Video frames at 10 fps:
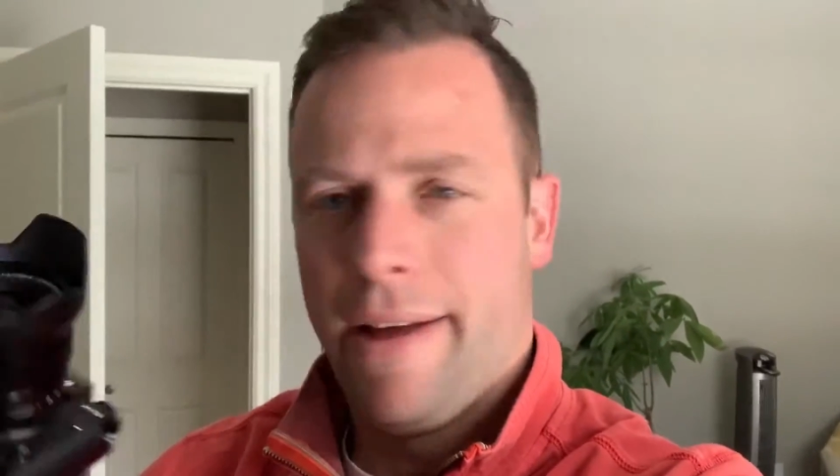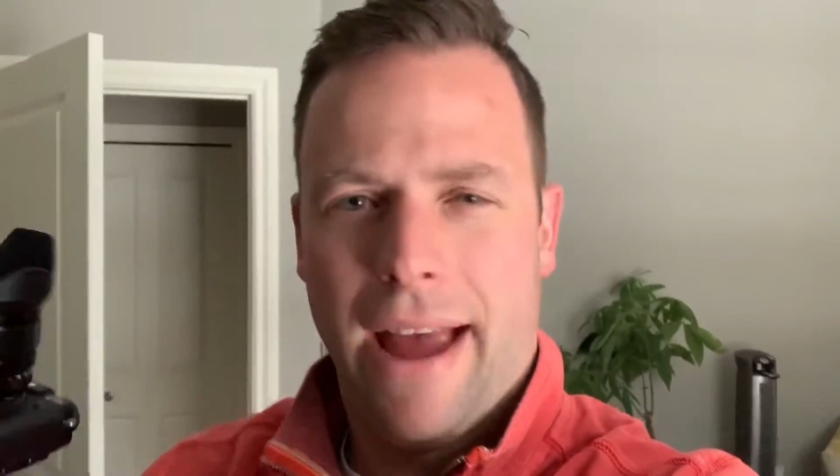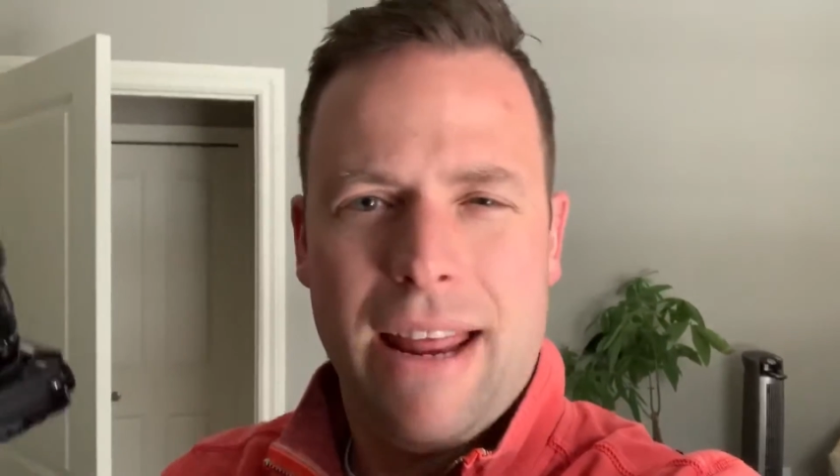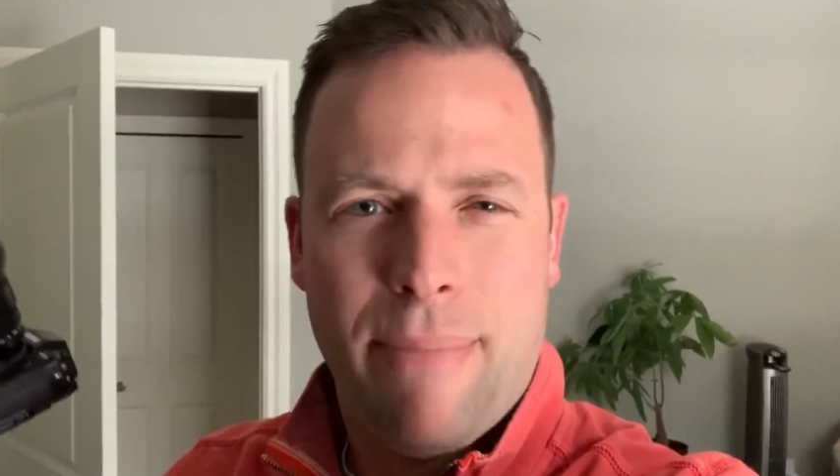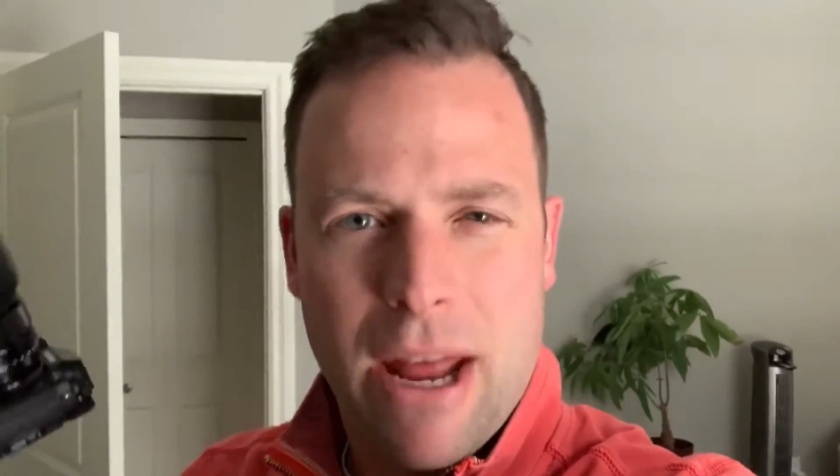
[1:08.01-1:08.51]

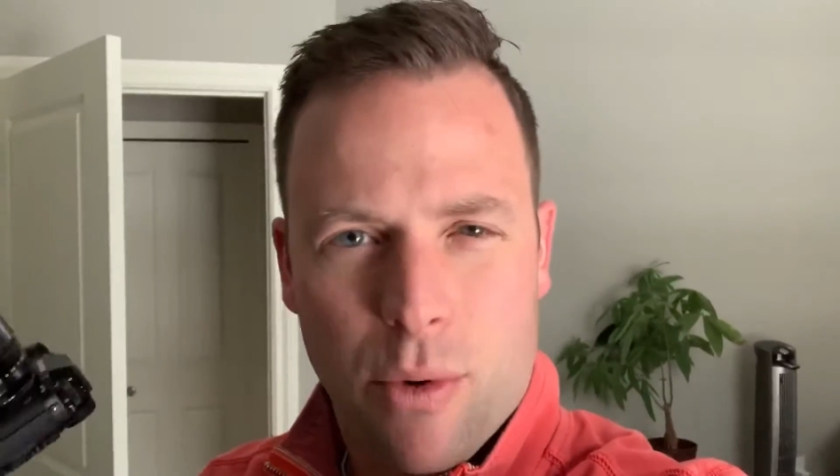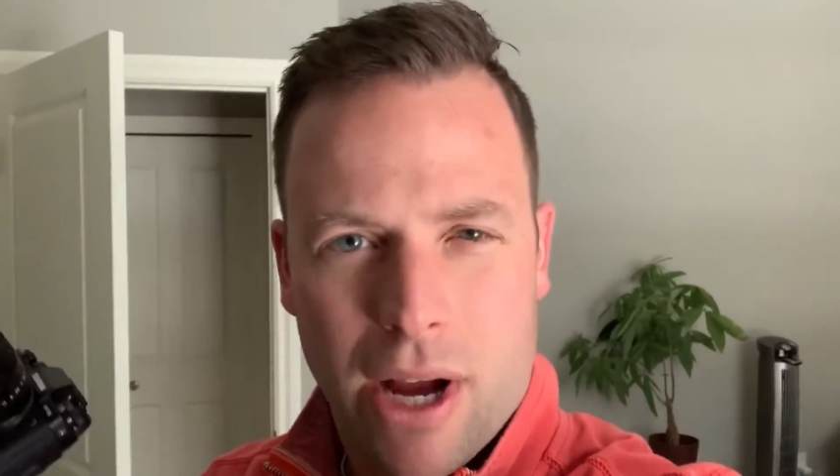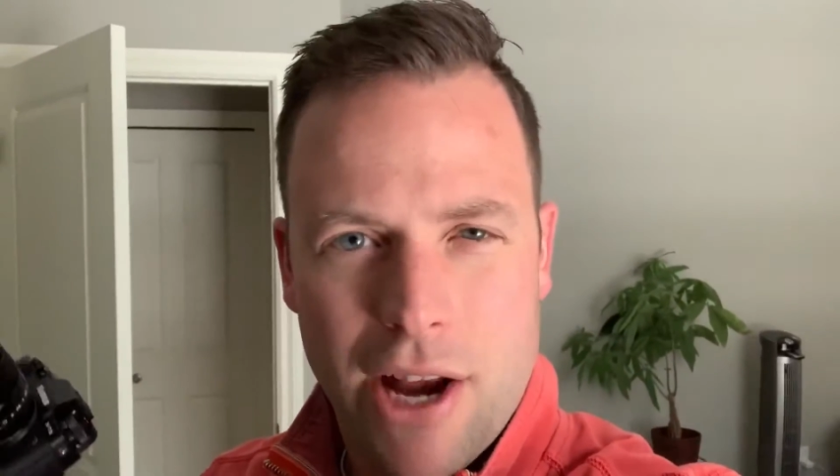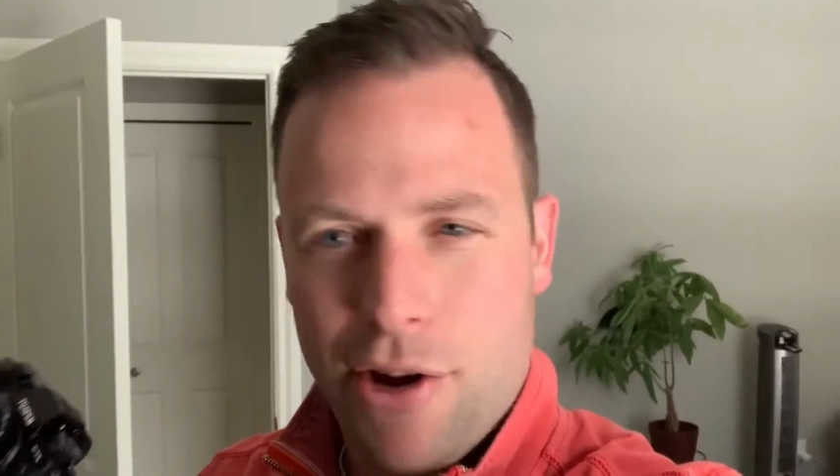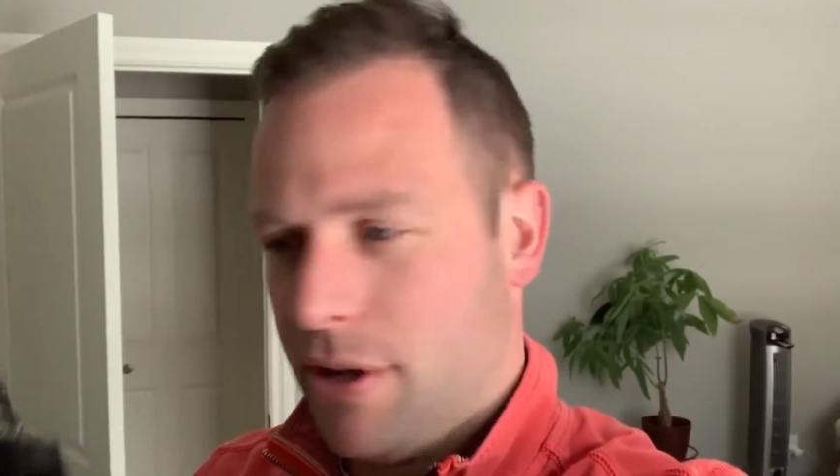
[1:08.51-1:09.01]
Any paid work
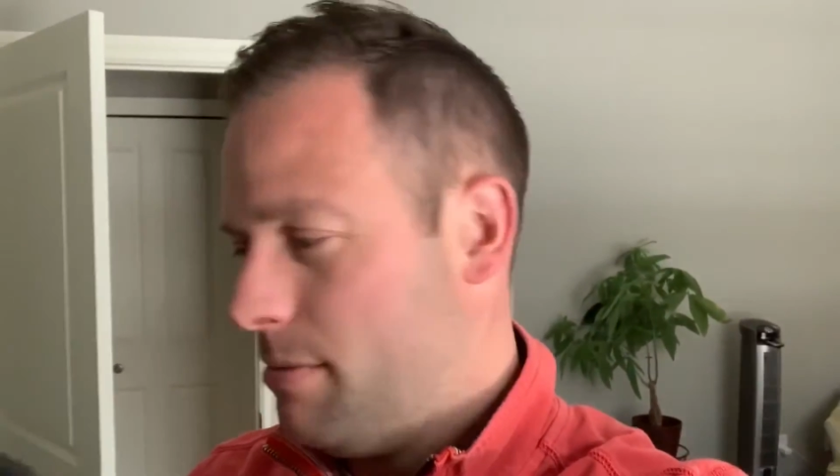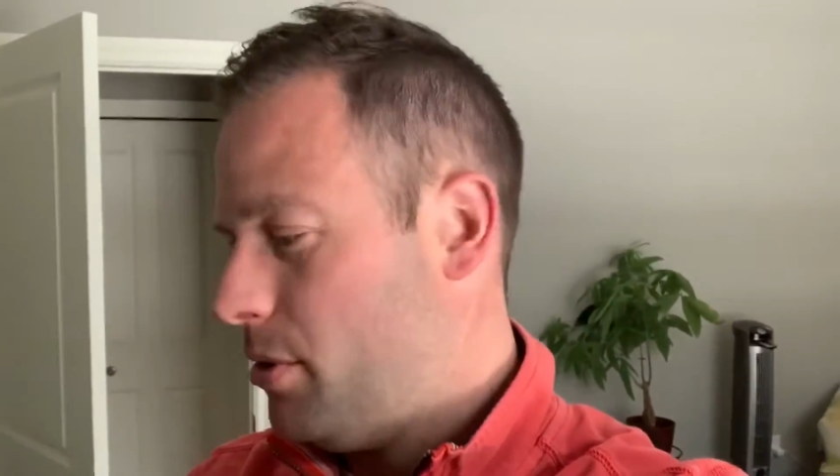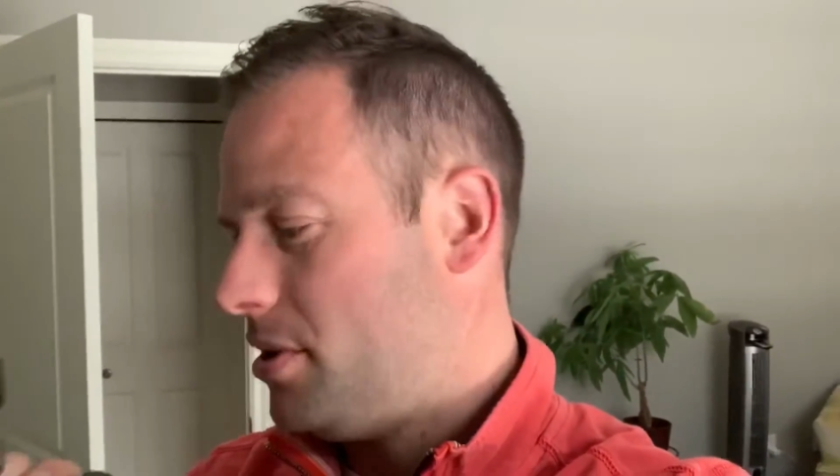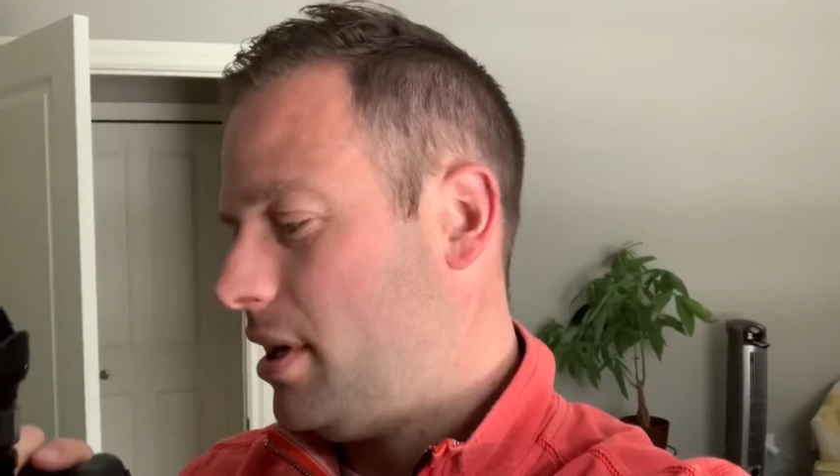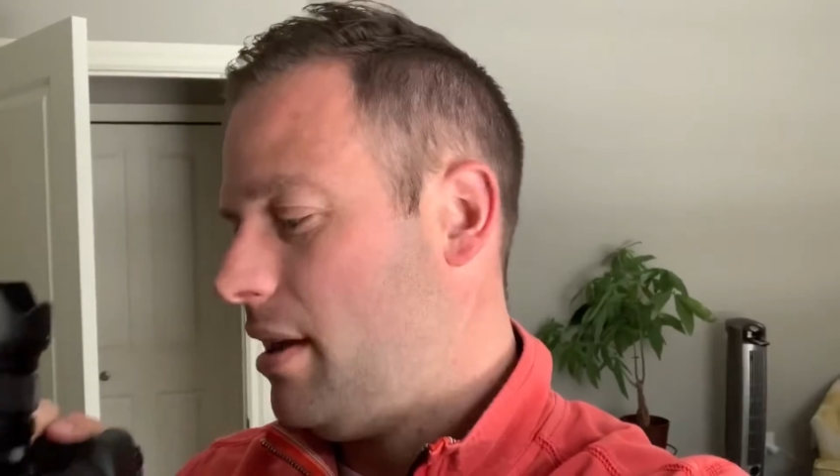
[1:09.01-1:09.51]
I do is
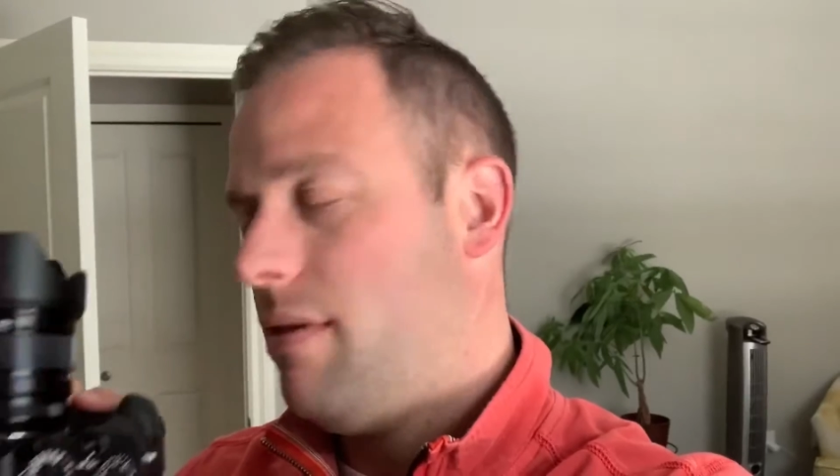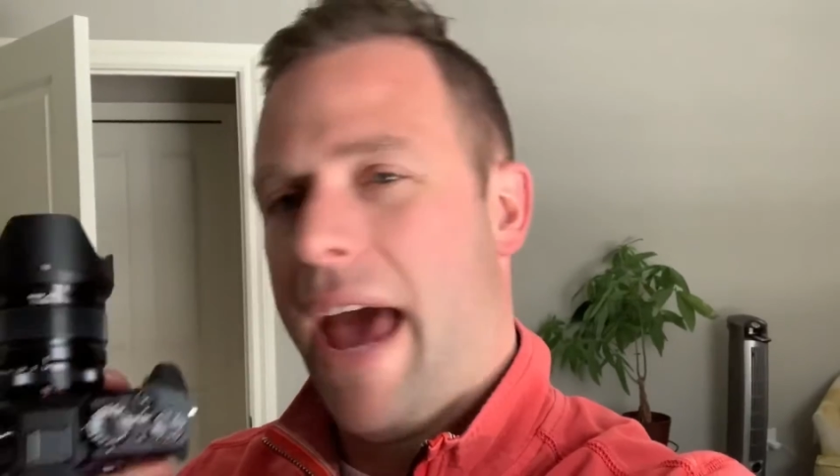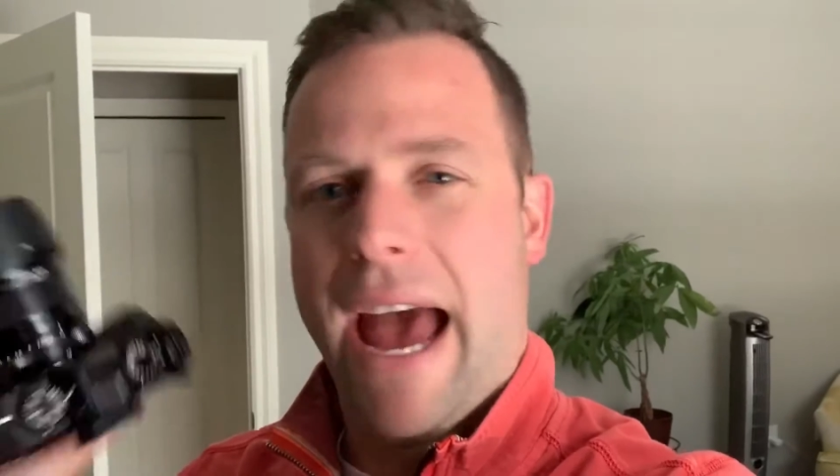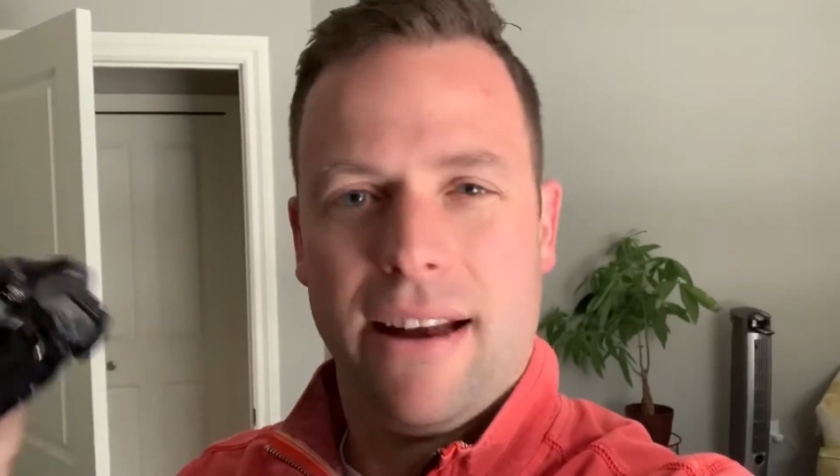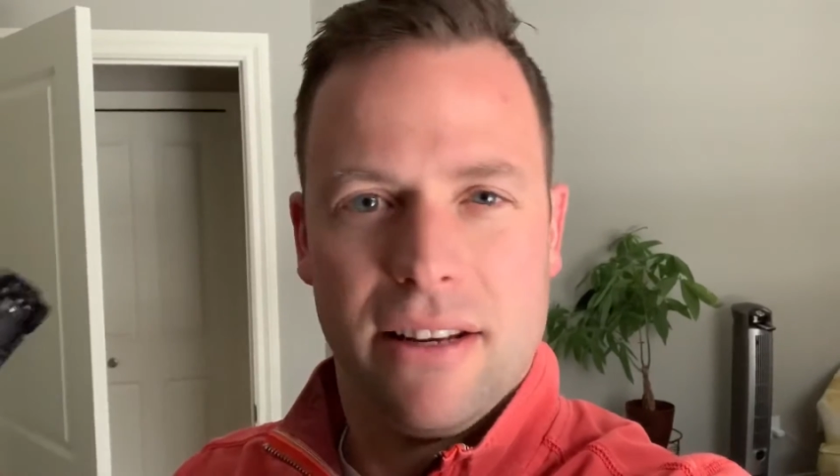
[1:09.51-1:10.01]
mostly that.